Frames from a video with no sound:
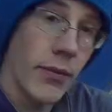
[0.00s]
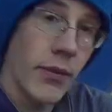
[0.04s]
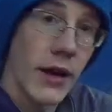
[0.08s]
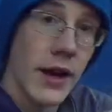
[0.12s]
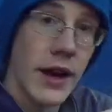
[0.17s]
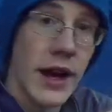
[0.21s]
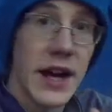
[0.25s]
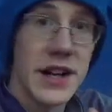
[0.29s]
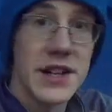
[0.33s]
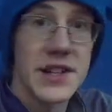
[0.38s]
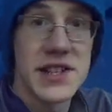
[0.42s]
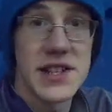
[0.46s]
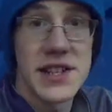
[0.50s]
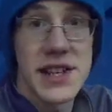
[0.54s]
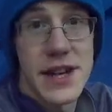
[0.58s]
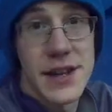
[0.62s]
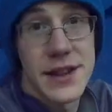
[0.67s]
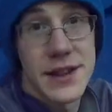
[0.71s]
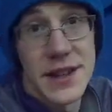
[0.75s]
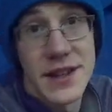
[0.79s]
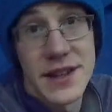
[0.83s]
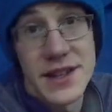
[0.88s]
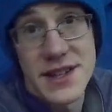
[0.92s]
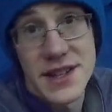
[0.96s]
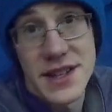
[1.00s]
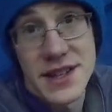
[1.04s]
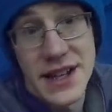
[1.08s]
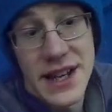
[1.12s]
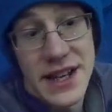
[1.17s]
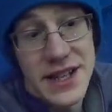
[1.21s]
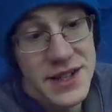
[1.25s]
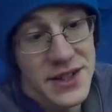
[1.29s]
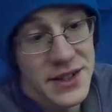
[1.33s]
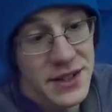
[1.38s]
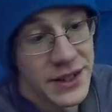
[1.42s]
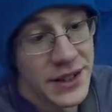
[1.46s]
And I just like things that
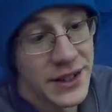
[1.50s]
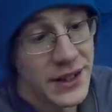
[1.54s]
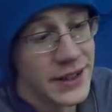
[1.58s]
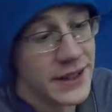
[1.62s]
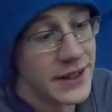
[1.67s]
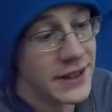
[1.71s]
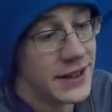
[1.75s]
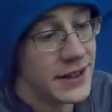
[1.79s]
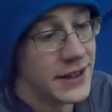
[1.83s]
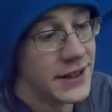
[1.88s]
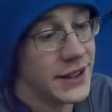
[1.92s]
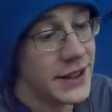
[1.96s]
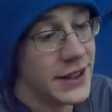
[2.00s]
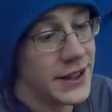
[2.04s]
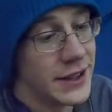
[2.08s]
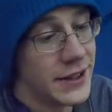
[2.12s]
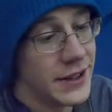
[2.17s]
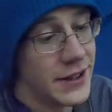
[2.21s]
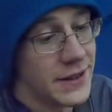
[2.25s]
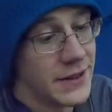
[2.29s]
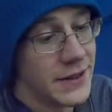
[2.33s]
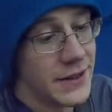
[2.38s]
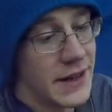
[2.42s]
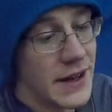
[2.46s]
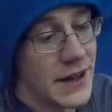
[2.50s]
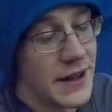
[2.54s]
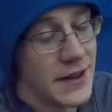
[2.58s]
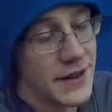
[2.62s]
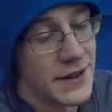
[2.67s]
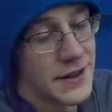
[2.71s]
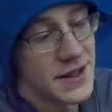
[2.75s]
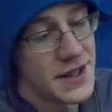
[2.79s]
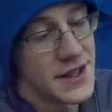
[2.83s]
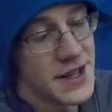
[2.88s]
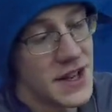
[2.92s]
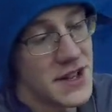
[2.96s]
nestle, you know.
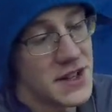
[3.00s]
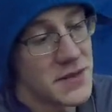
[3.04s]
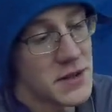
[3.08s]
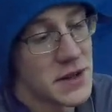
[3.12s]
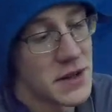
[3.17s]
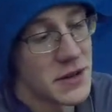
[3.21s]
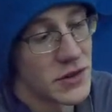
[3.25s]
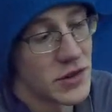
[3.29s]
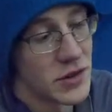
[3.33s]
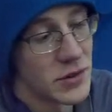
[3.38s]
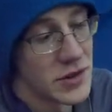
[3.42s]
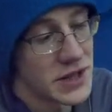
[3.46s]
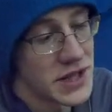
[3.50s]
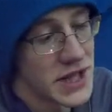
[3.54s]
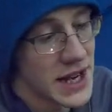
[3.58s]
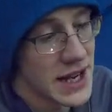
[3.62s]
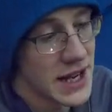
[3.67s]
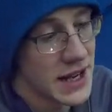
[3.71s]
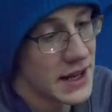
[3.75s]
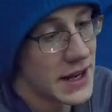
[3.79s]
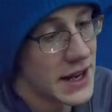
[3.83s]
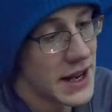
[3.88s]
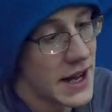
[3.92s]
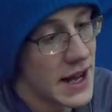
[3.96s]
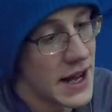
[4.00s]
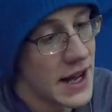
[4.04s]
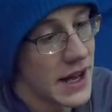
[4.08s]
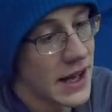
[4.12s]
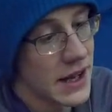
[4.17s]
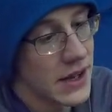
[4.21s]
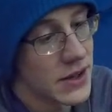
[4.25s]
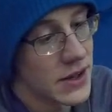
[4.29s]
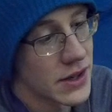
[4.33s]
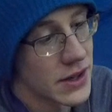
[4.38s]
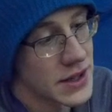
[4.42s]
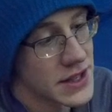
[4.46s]
Saves me the room of taking a
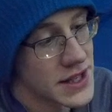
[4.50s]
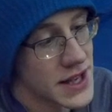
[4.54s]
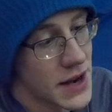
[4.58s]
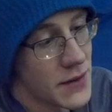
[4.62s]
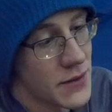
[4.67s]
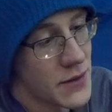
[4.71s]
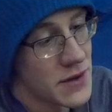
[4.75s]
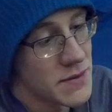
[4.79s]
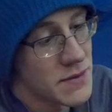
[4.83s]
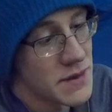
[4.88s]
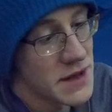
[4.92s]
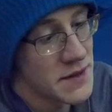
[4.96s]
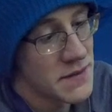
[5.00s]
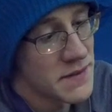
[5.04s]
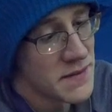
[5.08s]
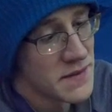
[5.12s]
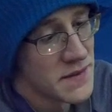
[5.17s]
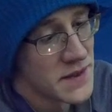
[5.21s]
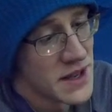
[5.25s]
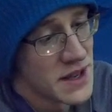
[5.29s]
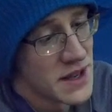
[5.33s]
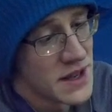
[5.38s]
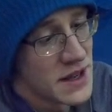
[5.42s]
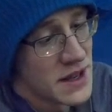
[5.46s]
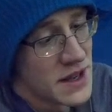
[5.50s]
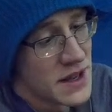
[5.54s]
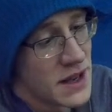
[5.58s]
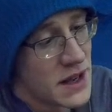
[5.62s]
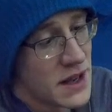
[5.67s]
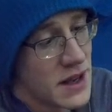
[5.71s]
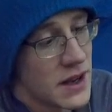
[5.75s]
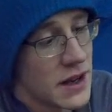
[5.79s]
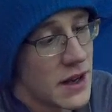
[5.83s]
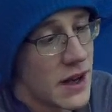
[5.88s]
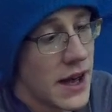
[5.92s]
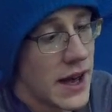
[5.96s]
cook set with me.
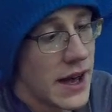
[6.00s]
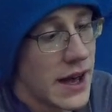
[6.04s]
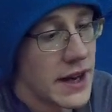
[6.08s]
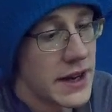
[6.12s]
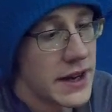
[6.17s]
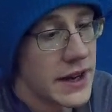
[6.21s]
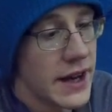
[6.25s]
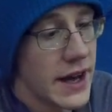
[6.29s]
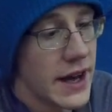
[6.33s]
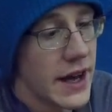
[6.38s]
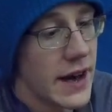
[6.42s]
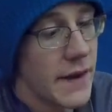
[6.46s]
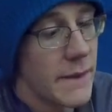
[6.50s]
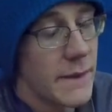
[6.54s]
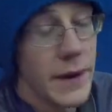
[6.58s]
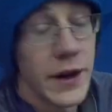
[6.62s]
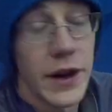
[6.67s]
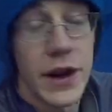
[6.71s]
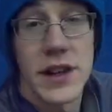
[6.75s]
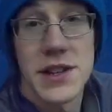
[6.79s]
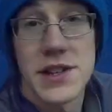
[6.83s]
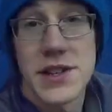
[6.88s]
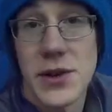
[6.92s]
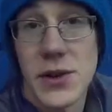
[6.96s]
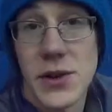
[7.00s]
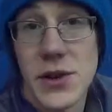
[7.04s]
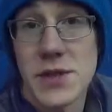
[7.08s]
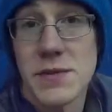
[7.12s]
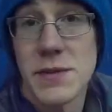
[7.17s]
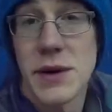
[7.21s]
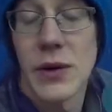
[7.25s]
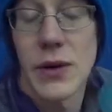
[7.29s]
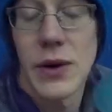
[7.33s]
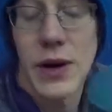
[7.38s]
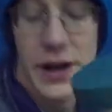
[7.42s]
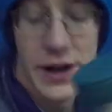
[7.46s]
And it also holds
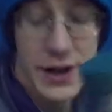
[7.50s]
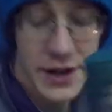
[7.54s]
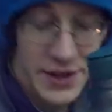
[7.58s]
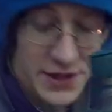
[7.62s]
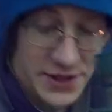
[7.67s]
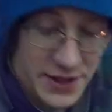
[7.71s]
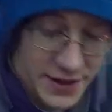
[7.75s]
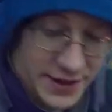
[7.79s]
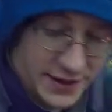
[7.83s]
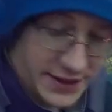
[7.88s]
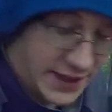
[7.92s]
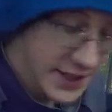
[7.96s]
my water, so I think